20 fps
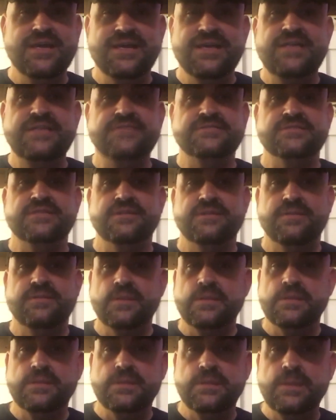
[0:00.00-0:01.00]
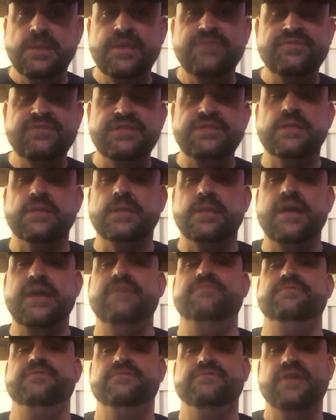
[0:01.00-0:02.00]
He's living the
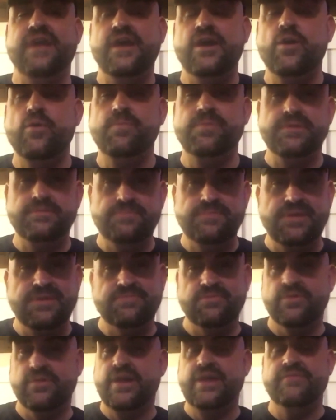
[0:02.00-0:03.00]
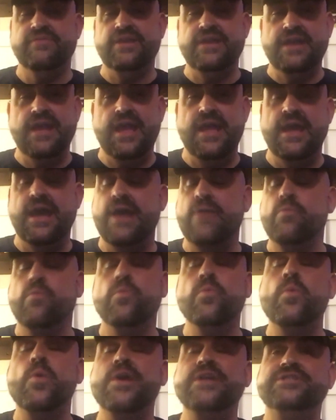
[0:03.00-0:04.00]
life of helping people every day. I
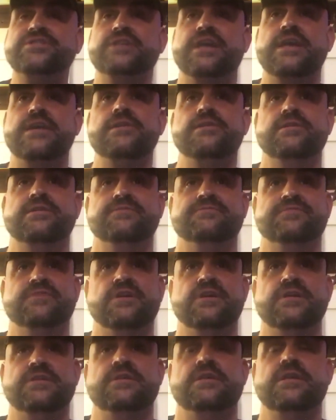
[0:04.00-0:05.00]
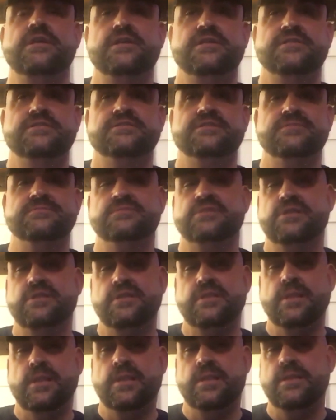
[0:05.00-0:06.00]
wish I could have done
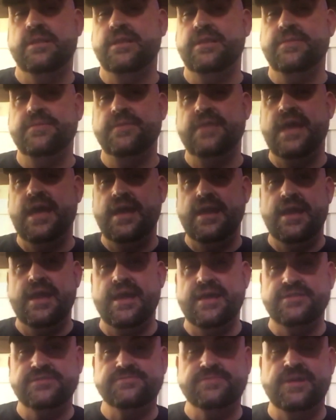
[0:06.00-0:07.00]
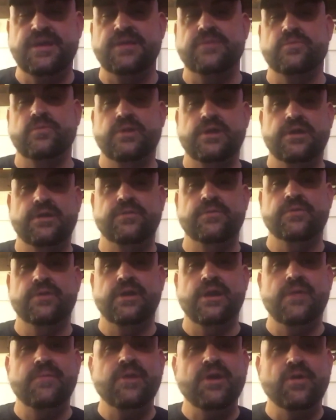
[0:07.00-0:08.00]
something in that aspect where
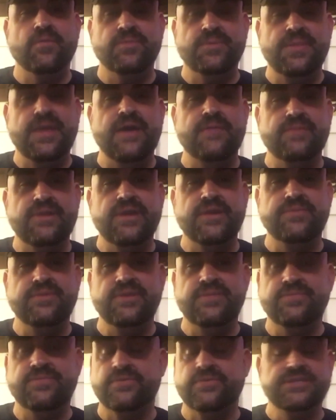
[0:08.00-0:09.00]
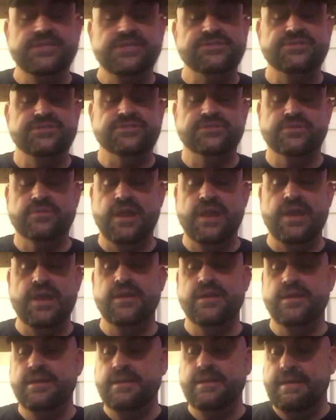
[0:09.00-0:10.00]
I'm helping that many people. It's just great.
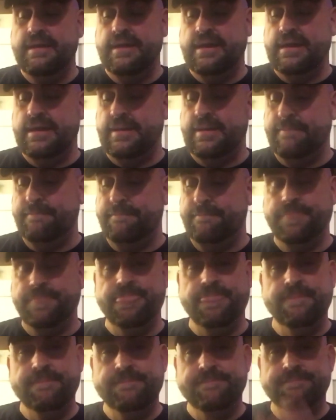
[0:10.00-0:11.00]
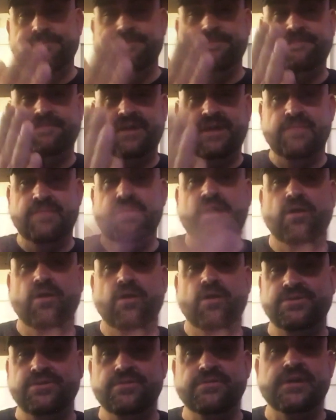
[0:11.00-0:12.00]
But I'm
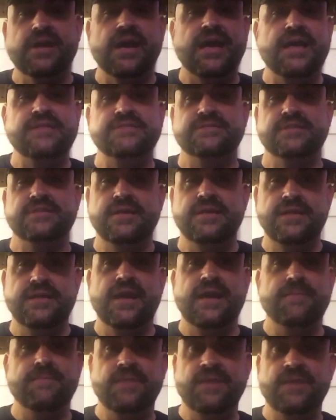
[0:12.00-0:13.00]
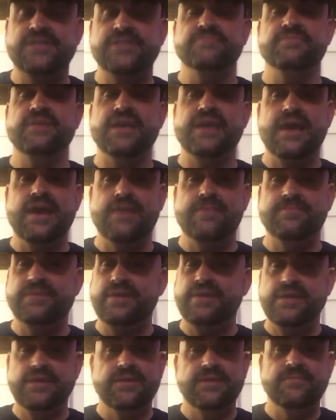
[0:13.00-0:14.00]
helping you guys, and that makes me
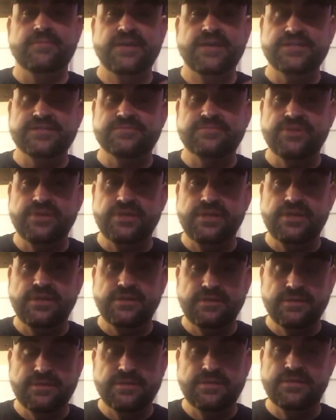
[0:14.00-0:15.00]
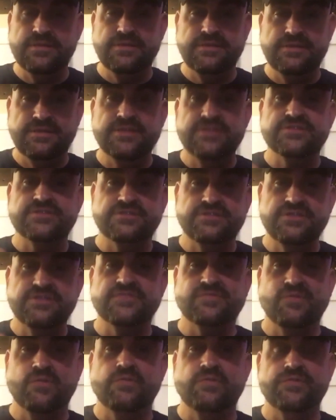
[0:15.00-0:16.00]
happy. It makes me,
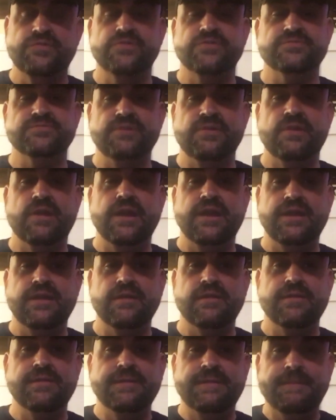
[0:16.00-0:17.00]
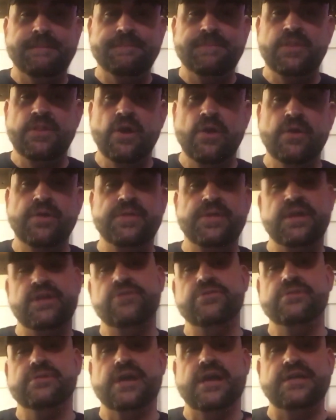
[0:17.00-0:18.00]
this fulfills me right here, knowing that
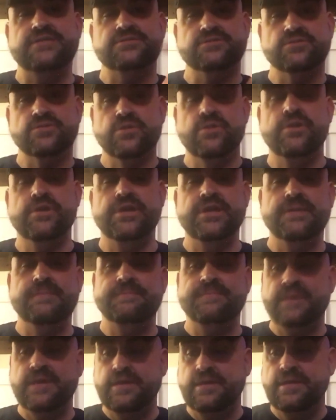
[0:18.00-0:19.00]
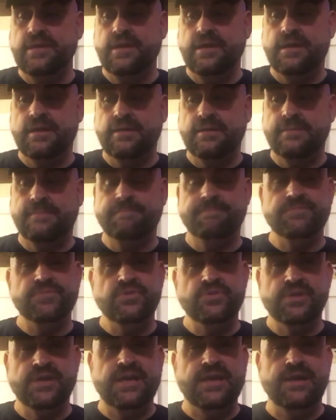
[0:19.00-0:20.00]
you guys are learning.
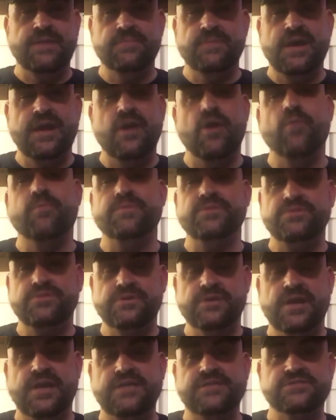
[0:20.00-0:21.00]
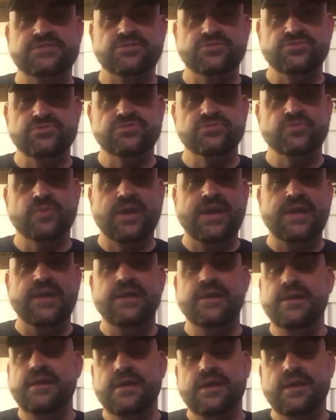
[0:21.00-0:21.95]
I'm helping you guys to lose weight.